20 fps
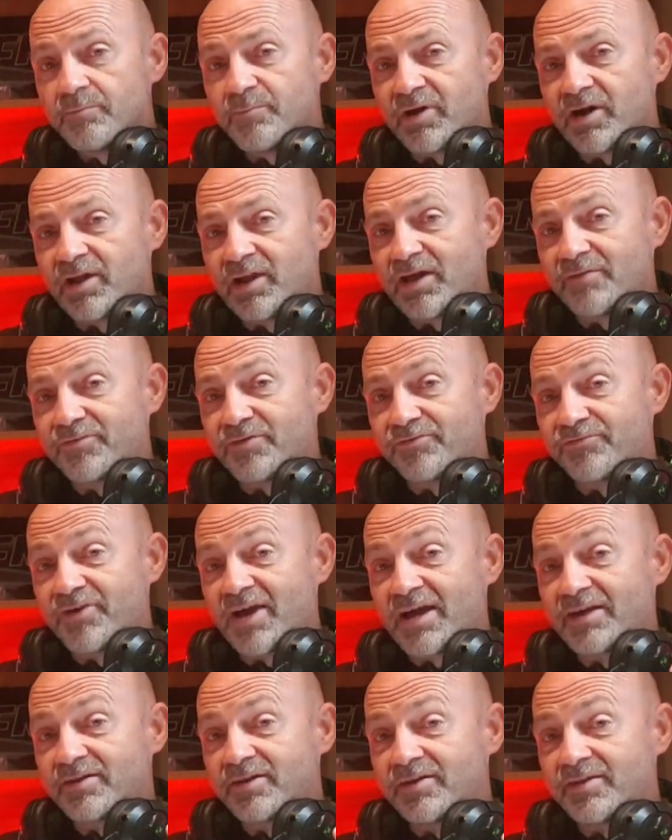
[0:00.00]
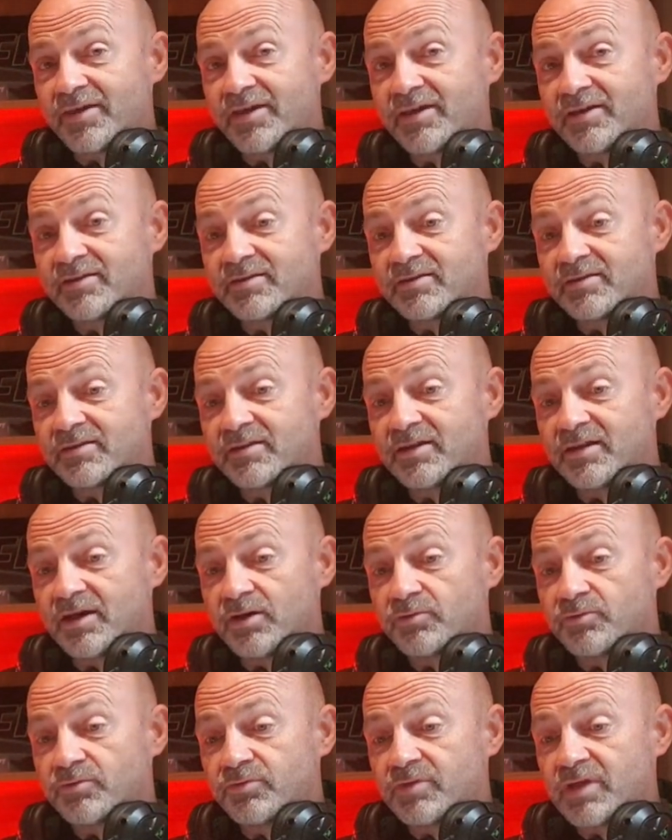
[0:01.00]
But I love the fact that they're, you
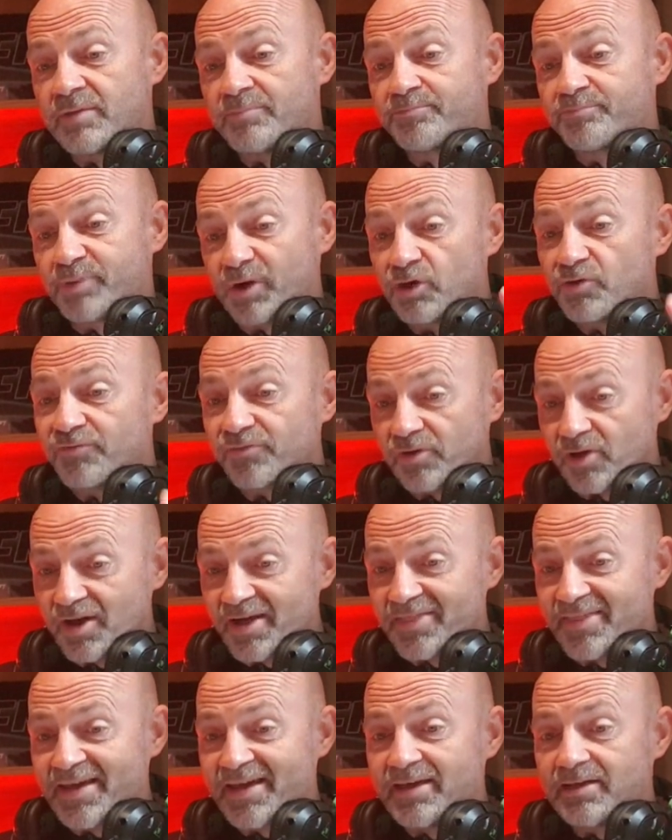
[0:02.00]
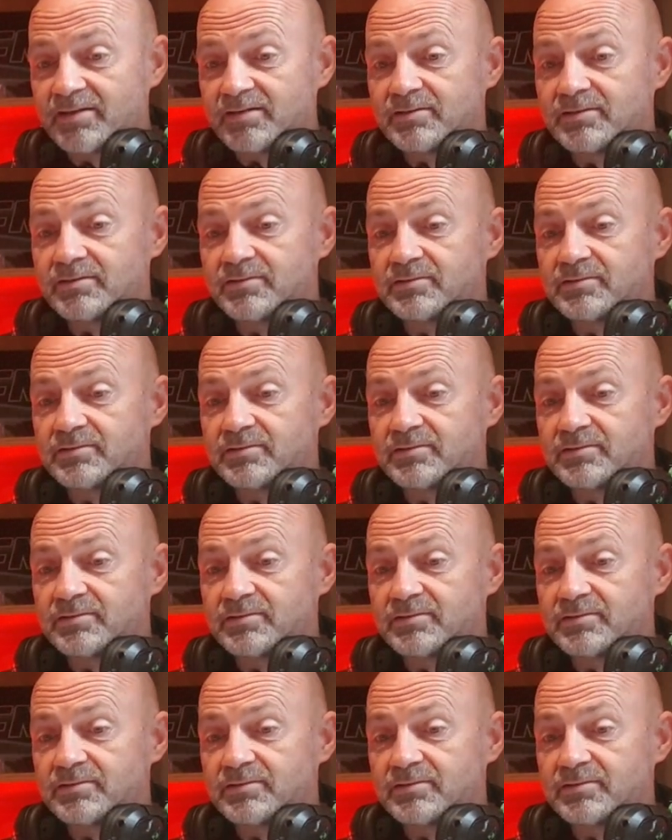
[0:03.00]
know, they're both like that.